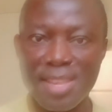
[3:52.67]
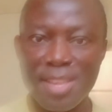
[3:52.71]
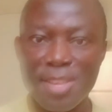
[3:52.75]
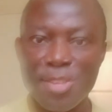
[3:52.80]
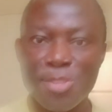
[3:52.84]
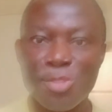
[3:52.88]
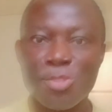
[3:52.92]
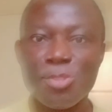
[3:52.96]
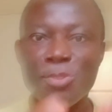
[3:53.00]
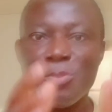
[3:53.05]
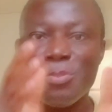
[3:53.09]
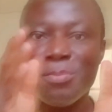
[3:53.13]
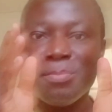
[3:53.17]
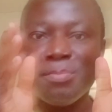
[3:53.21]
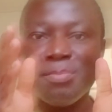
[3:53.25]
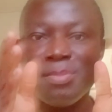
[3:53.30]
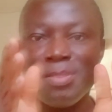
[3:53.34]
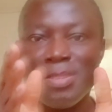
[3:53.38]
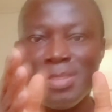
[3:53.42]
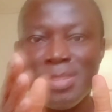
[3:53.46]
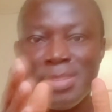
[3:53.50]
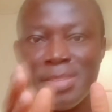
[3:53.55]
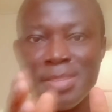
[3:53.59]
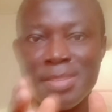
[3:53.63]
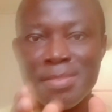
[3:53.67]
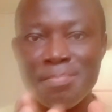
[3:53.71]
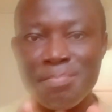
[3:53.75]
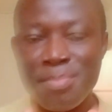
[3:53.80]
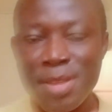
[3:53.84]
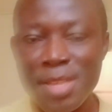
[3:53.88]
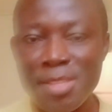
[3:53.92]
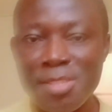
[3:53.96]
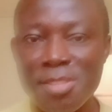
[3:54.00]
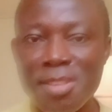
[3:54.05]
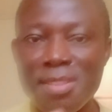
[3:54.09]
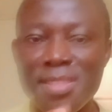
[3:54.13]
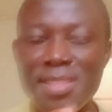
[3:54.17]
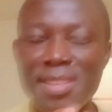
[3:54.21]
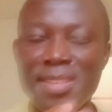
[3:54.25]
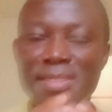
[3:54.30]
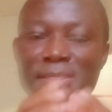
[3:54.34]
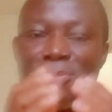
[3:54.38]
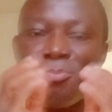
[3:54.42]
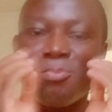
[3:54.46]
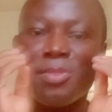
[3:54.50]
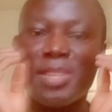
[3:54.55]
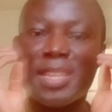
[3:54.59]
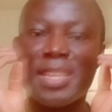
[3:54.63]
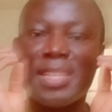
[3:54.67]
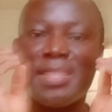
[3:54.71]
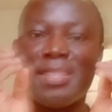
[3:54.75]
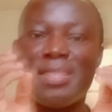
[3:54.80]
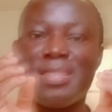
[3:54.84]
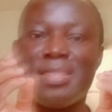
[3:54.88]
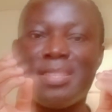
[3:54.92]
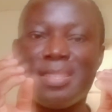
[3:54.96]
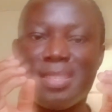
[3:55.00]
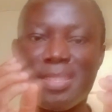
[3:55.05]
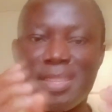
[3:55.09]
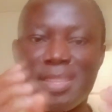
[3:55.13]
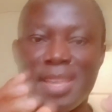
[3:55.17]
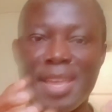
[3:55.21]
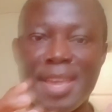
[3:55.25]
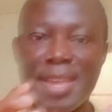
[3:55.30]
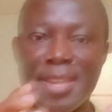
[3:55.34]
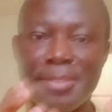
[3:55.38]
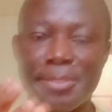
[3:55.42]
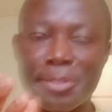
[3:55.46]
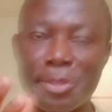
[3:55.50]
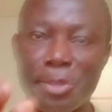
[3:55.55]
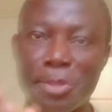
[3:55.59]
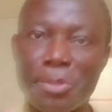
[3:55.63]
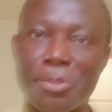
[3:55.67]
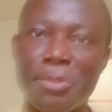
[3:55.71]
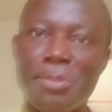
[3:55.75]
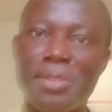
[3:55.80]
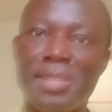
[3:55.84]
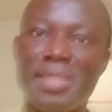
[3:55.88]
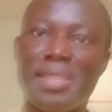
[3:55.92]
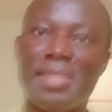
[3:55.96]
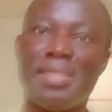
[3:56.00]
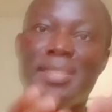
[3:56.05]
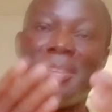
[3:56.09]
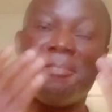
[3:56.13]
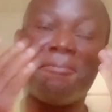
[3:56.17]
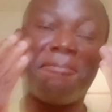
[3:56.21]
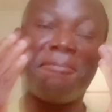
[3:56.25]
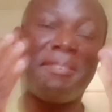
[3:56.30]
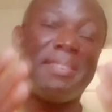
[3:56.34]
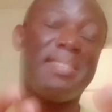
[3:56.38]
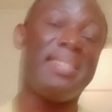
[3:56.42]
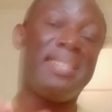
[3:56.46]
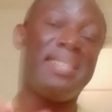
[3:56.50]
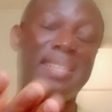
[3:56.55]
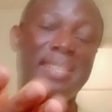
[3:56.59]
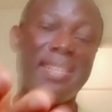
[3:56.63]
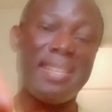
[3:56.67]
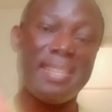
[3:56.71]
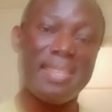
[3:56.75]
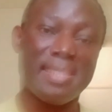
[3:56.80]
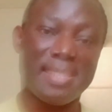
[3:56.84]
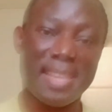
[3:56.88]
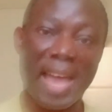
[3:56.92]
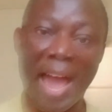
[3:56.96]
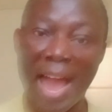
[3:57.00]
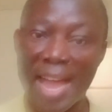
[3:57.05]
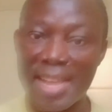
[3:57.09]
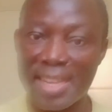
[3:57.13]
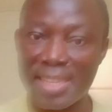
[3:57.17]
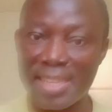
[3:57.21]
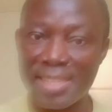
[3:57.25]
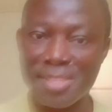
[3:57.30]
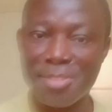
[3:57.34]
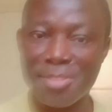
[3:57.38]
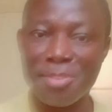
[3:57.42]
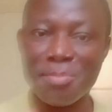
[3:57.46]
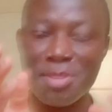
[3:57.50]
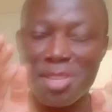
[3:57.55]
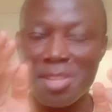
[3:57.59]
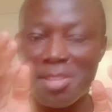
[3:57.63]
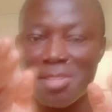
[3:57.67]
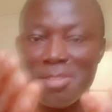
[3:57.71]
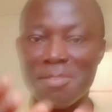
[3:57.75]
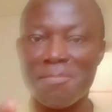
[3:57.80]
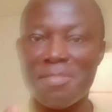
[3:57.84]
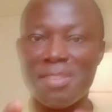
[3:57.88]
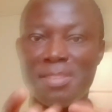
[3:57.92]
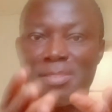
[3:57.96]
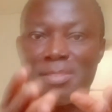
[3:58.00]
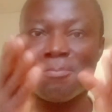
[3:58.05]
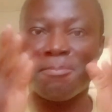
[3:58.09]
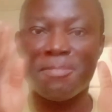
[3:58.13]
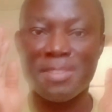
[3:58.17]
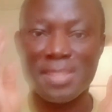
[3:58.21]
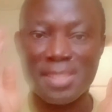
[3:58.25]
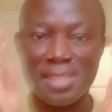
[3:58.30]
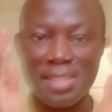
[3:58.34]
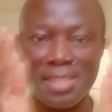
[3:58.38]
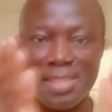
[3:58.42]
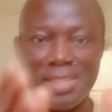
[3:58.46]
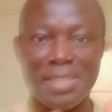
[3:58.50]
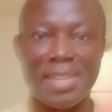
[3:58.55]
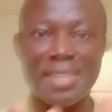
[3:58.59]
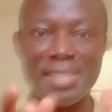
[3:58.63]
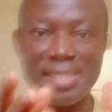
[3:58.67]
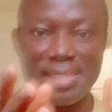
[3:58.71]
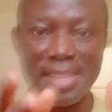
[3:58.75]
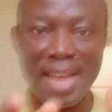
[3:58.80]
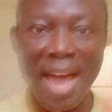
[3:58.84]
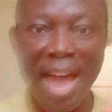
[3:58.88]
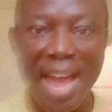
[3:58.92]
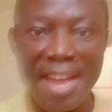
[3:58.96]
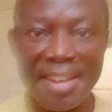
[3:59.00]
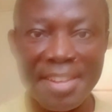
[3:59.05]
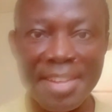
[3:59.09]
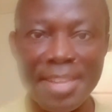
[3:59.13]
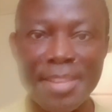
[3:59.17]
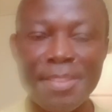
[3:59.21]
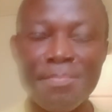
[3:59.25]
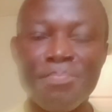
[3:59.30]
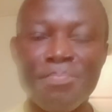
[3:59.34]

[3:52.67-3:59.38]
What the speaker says: So based on this, we can say or conclude it's the facilitated anxiety. So because of this facilitated anxiety,